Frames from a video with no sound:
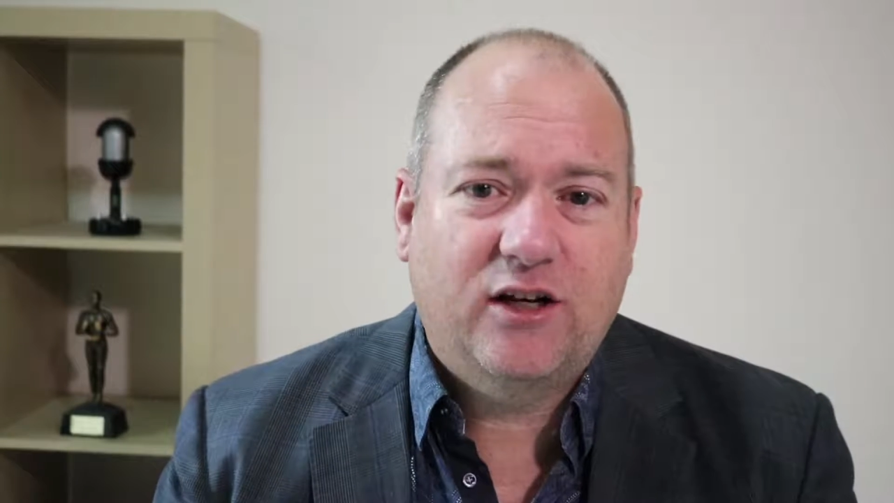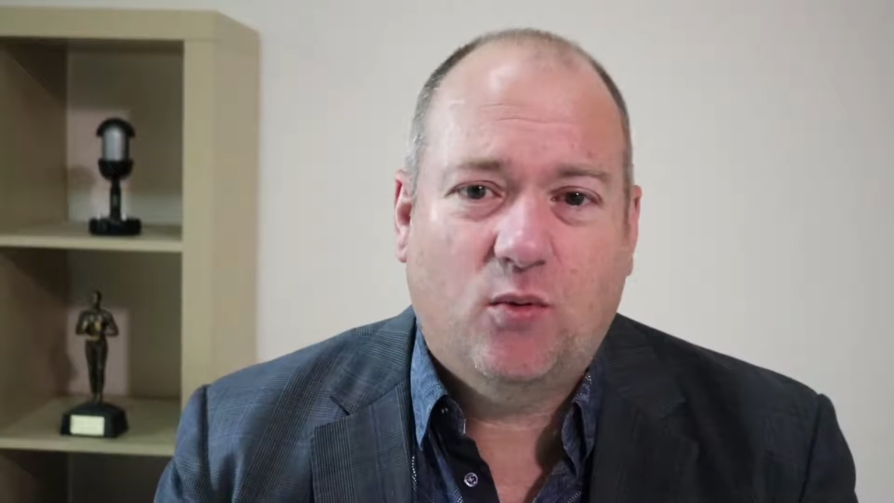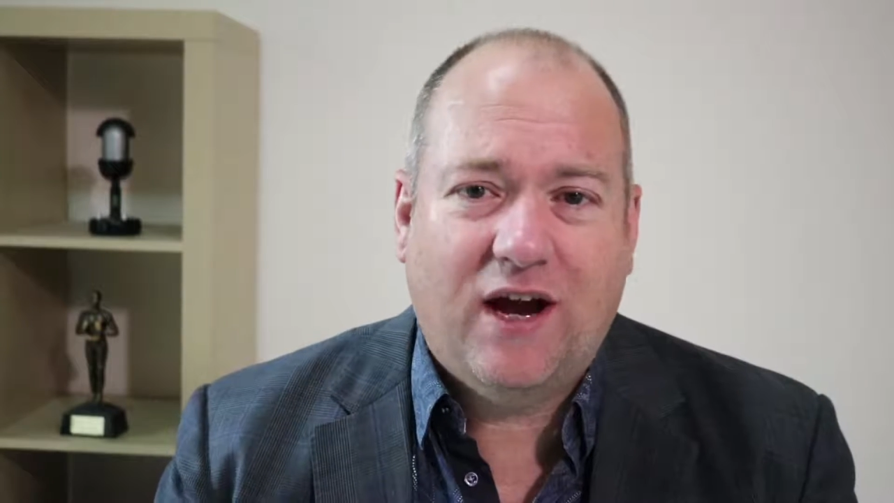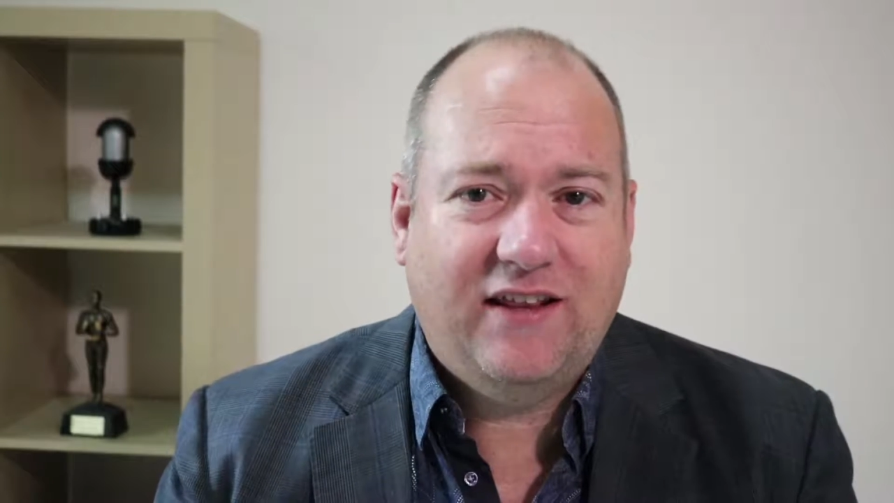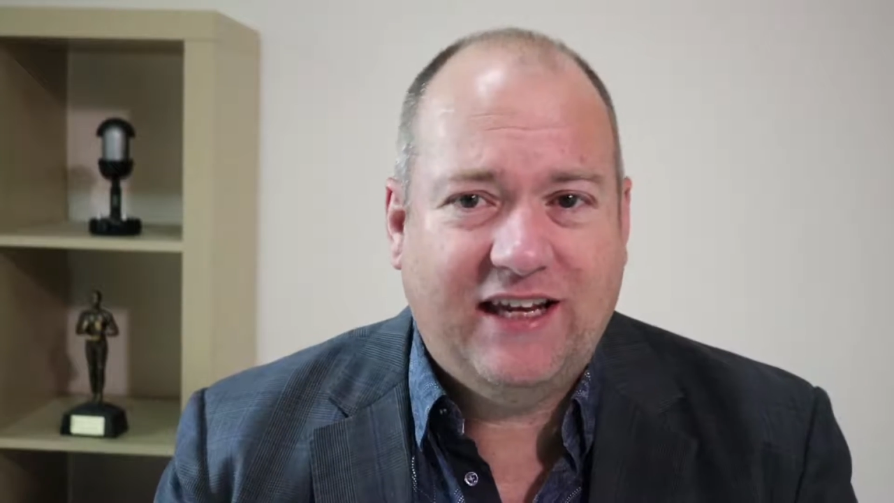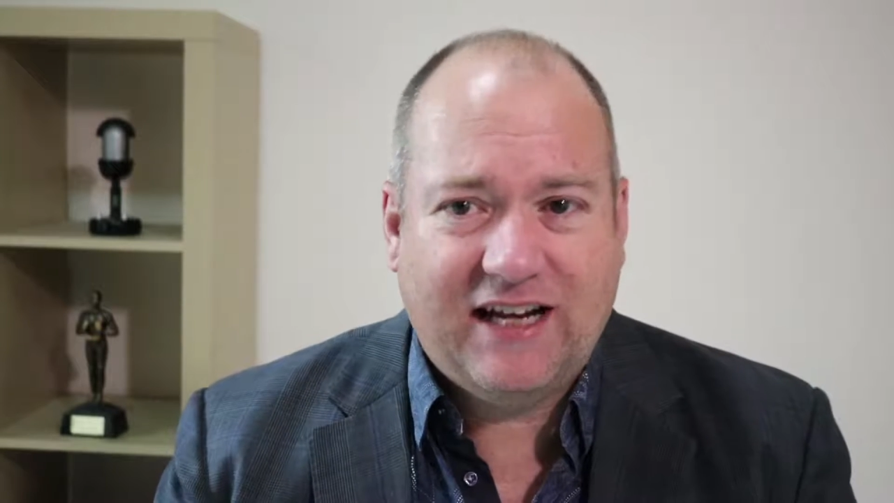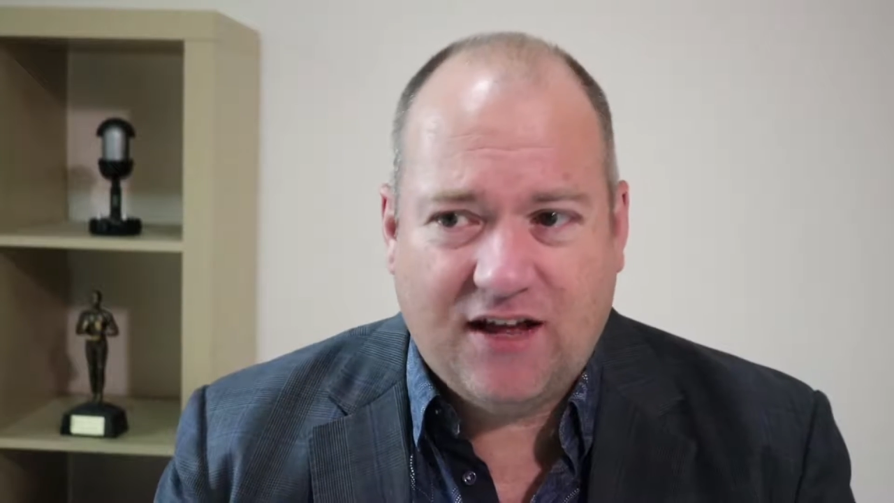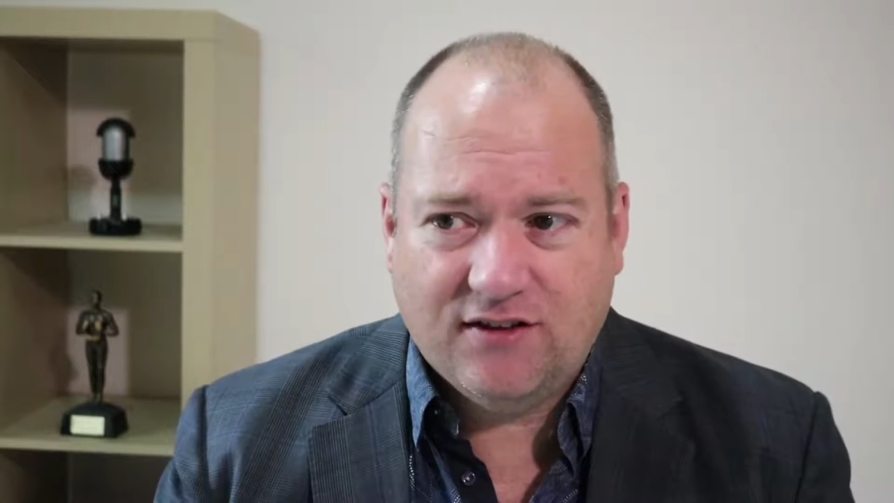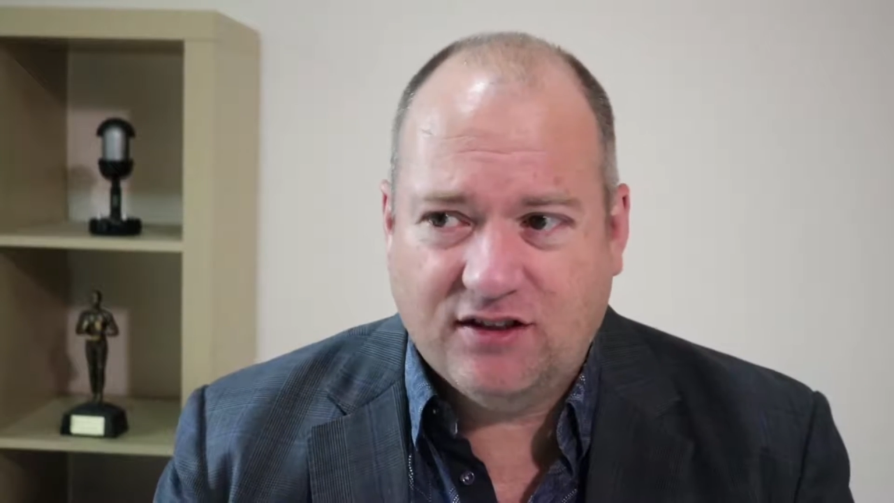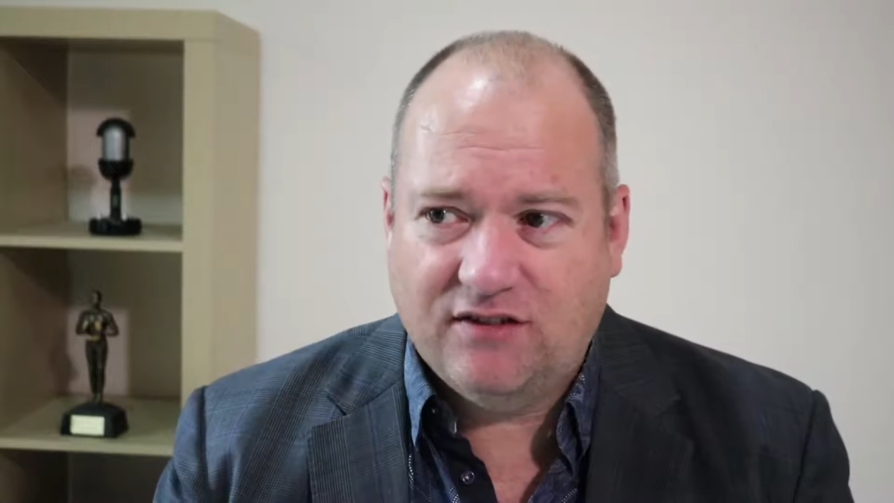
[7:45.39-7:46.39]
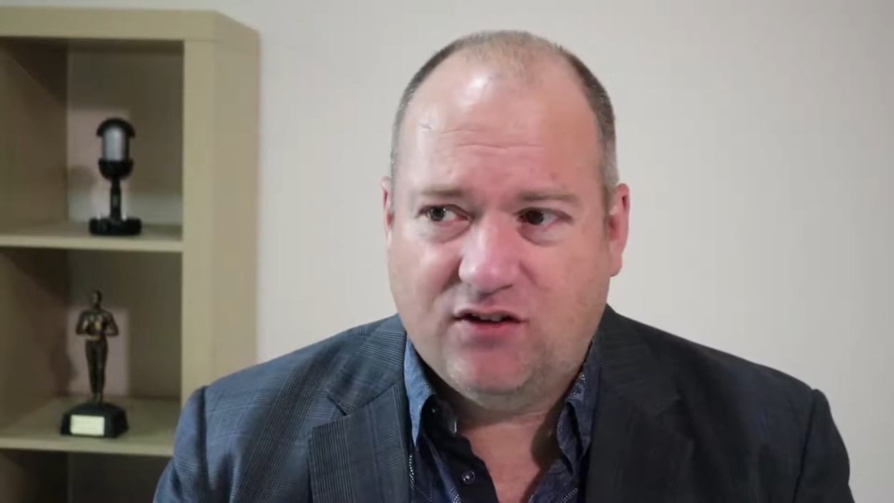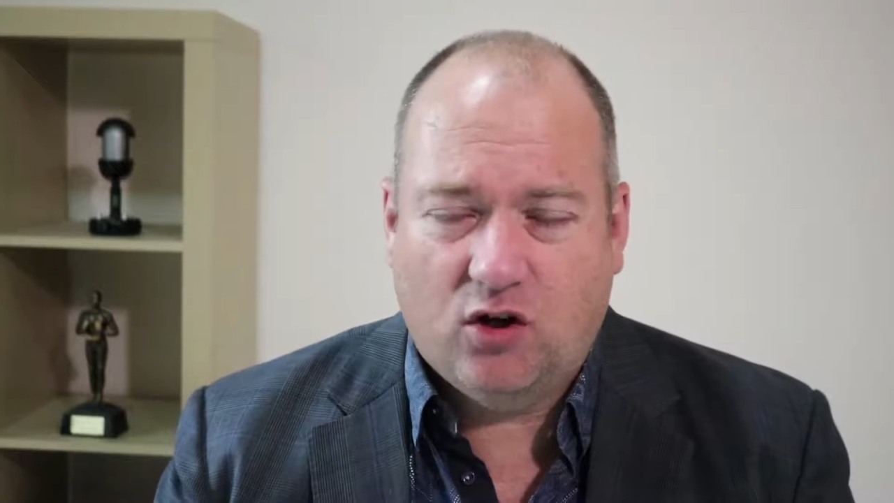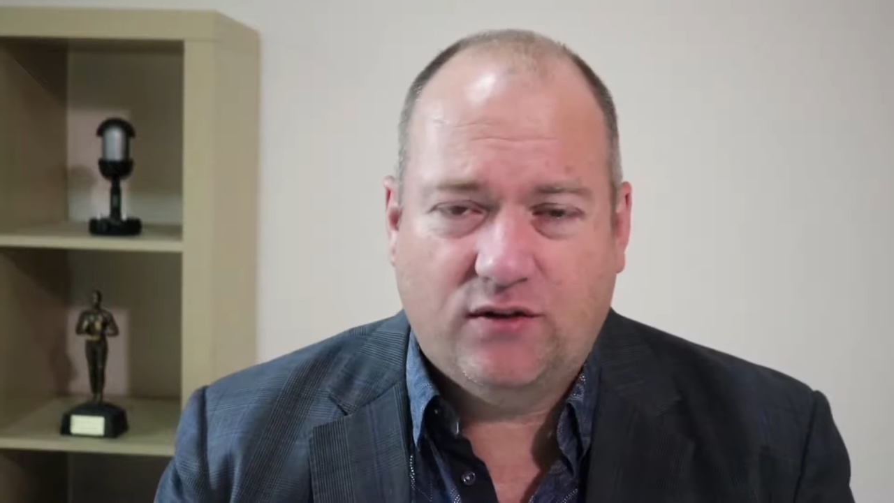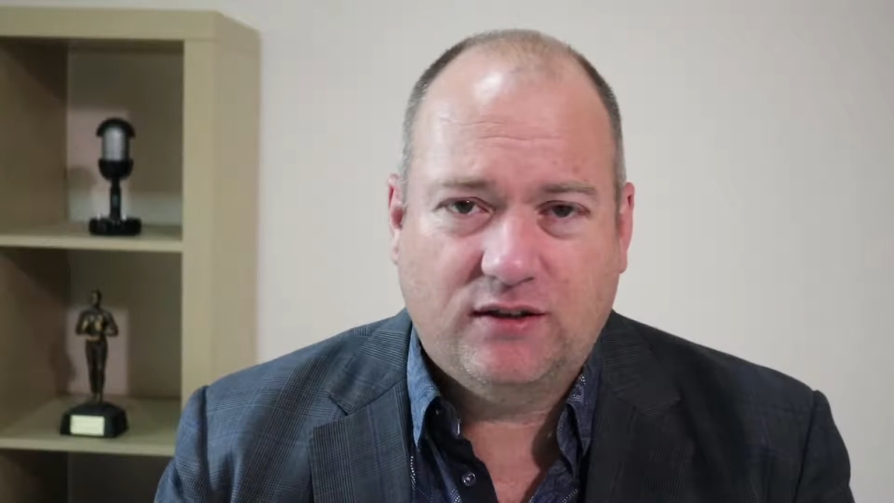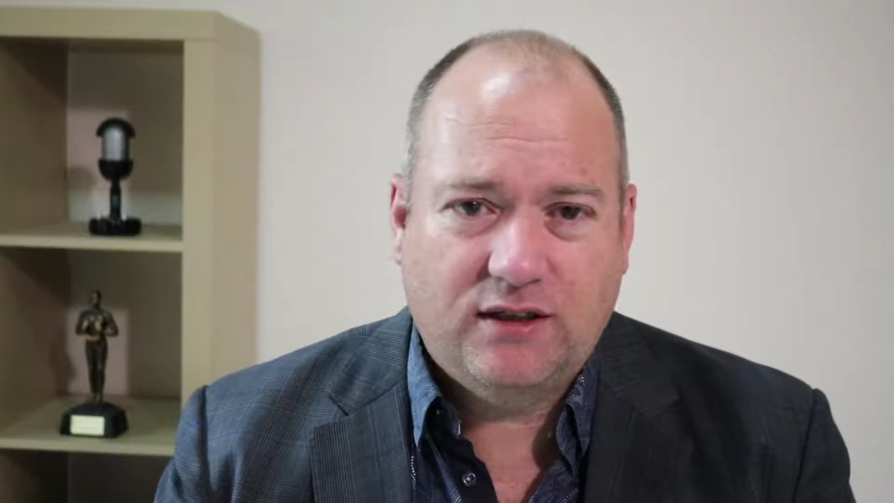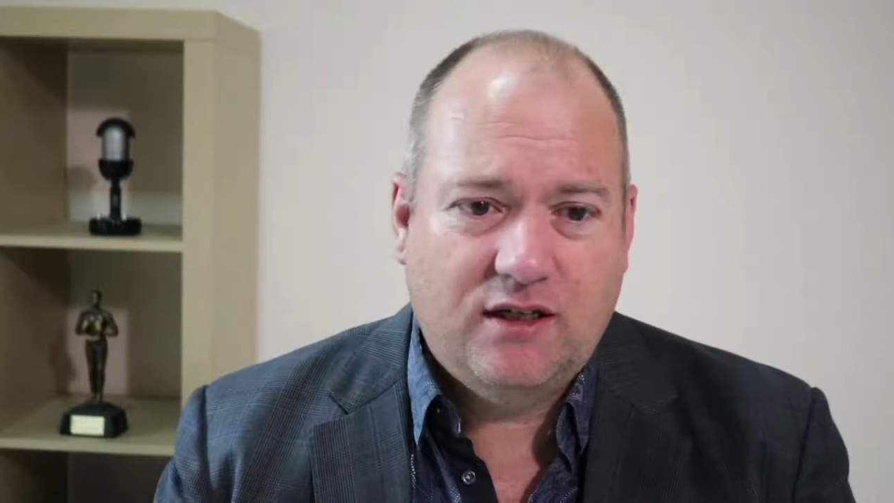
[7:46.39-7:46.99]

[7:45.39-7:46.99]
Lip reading: a way that get others involved.